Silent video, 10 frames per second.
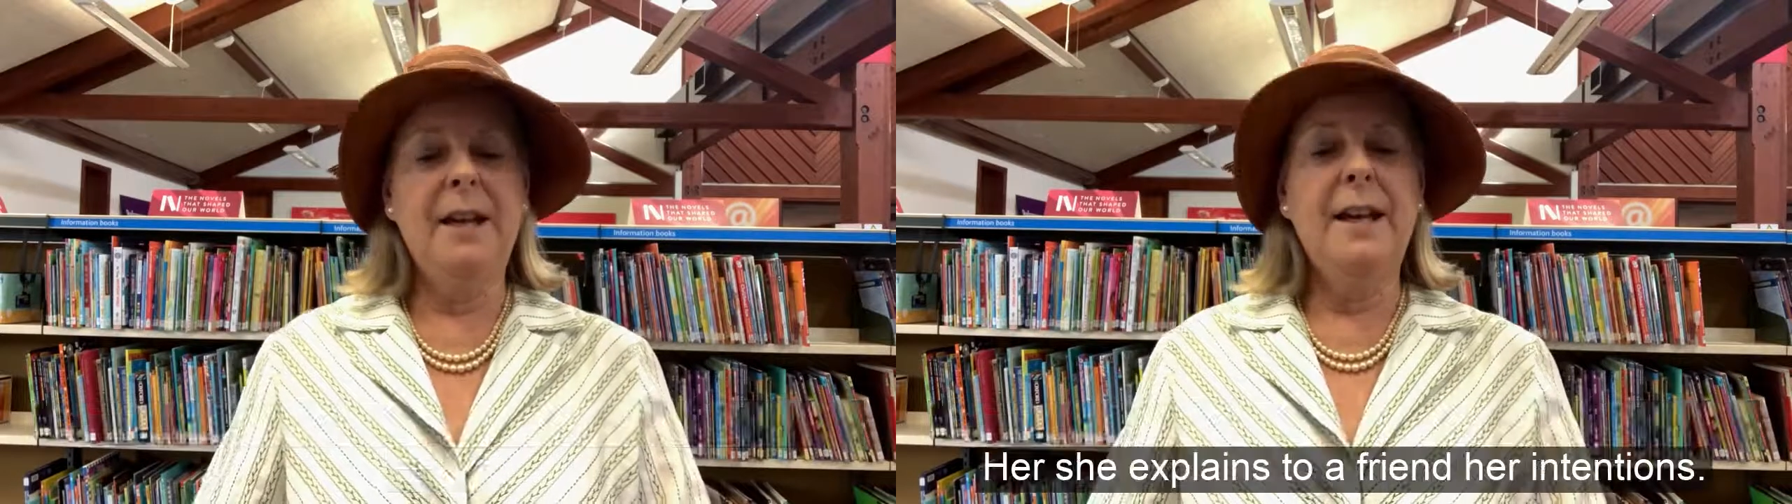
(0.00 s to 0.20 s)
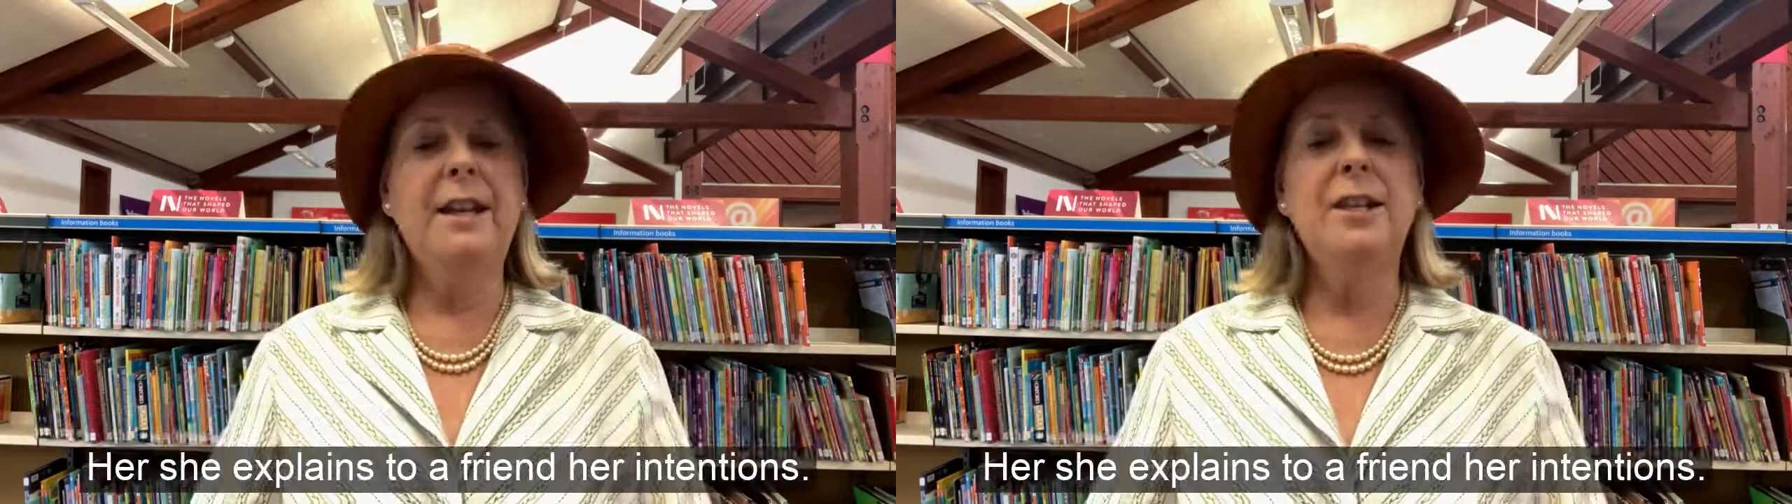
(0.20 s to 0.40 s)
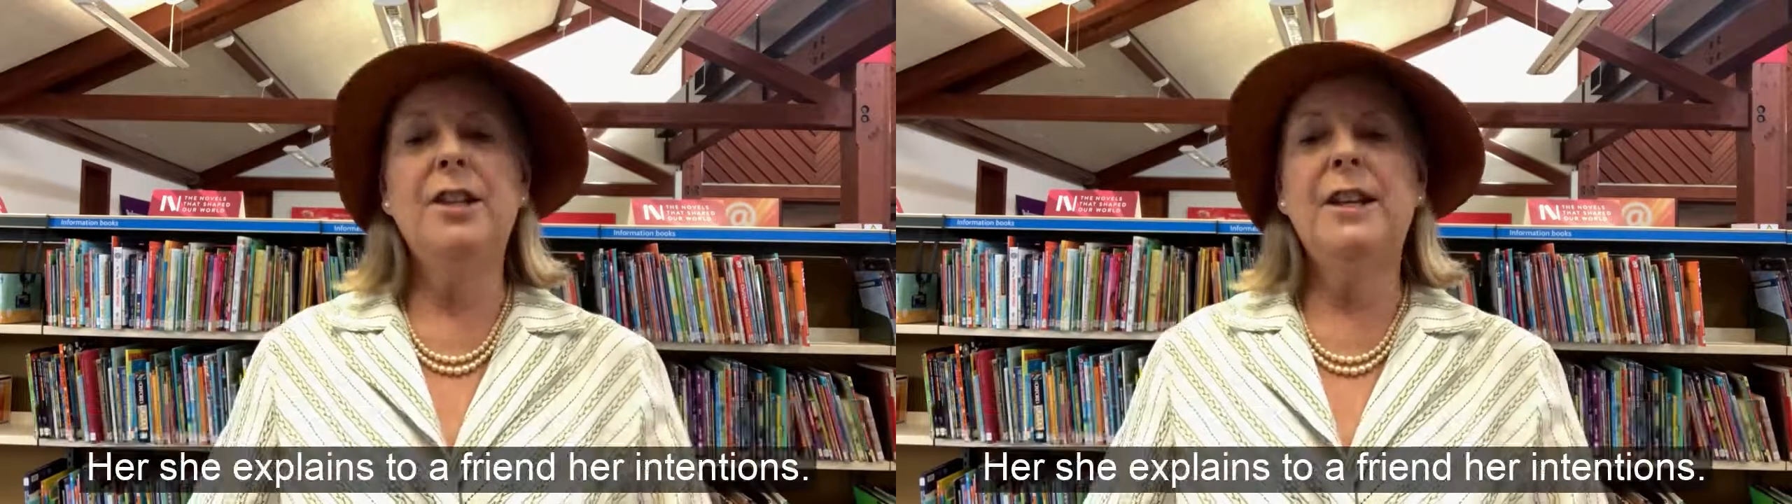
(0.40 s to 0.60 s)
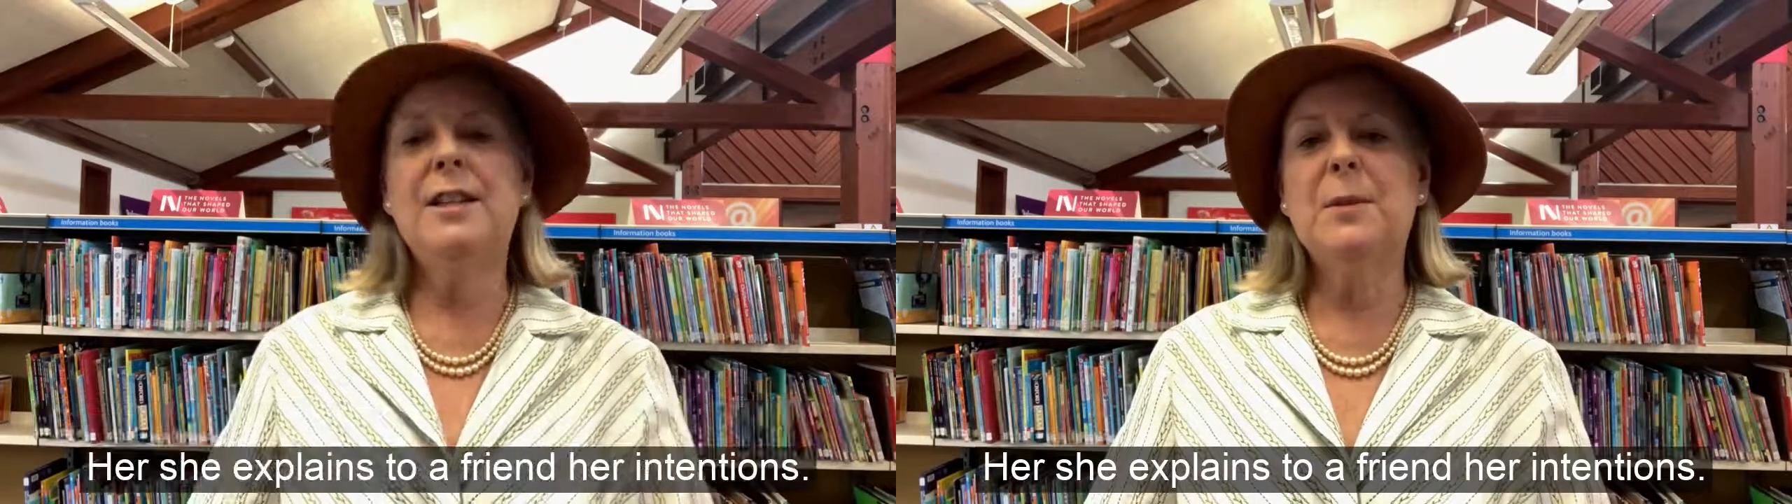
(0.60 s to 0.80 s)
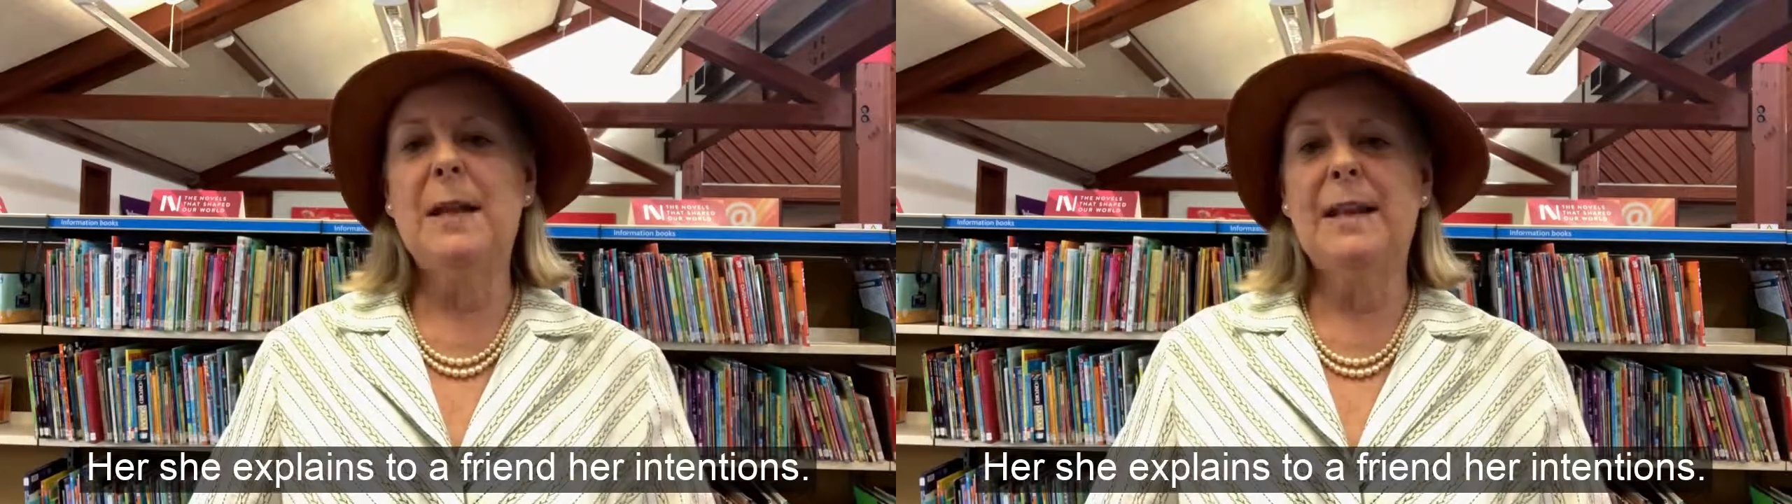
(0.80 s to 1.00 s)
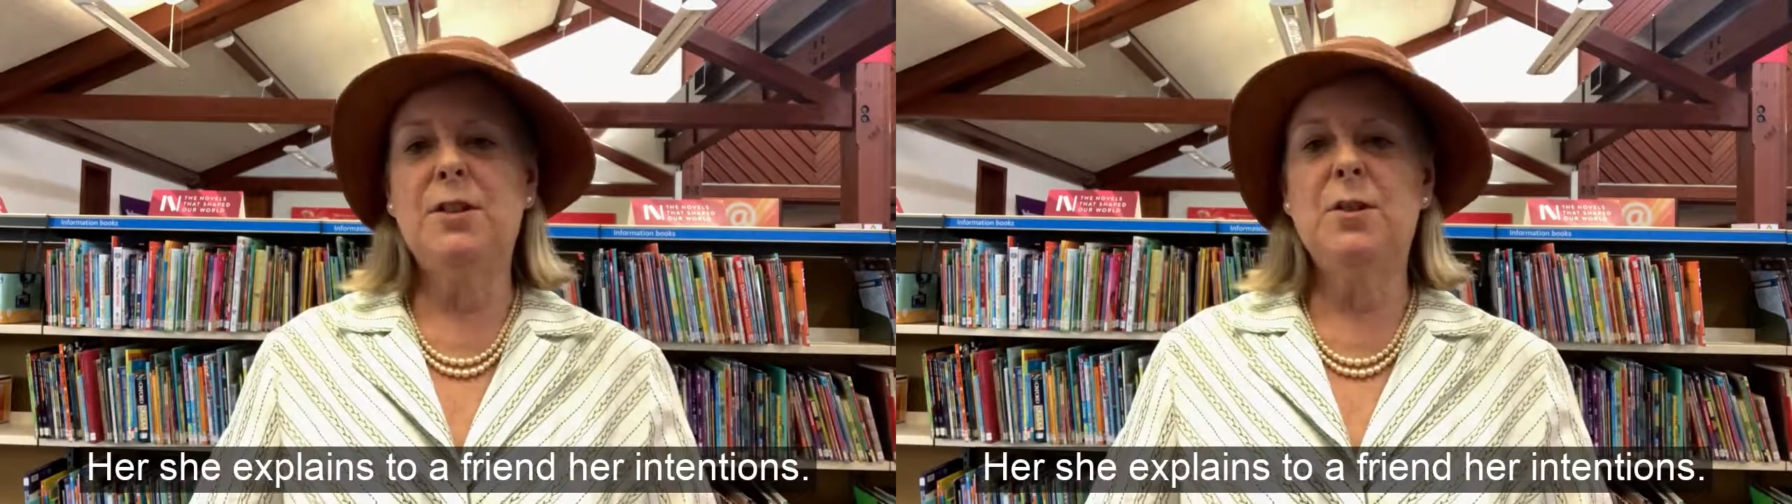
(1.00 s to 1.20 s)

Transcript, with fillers: Here she explains